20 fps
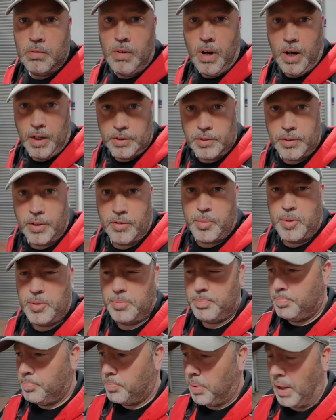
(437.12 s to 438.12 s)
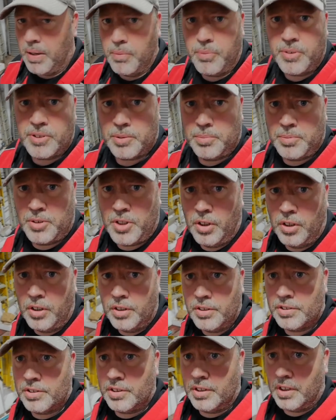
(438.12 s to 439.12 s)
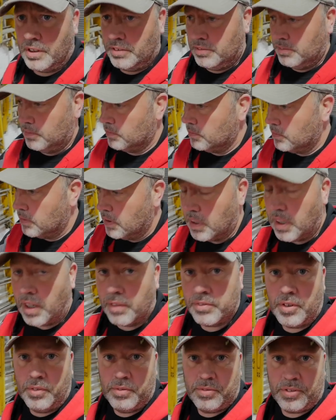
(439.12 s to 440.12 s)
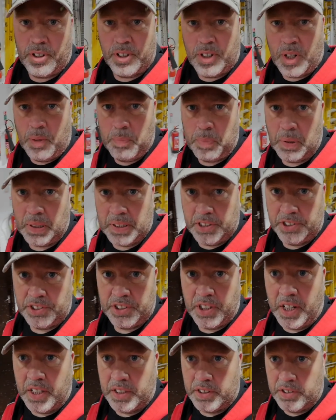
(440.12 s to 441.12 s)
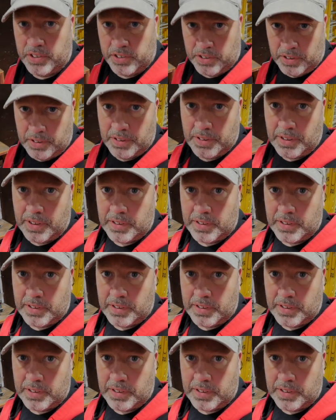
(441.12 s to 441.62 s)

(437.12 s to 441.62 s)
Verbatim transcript: Right, so I've been playing with some colours and I've gone for a complete change.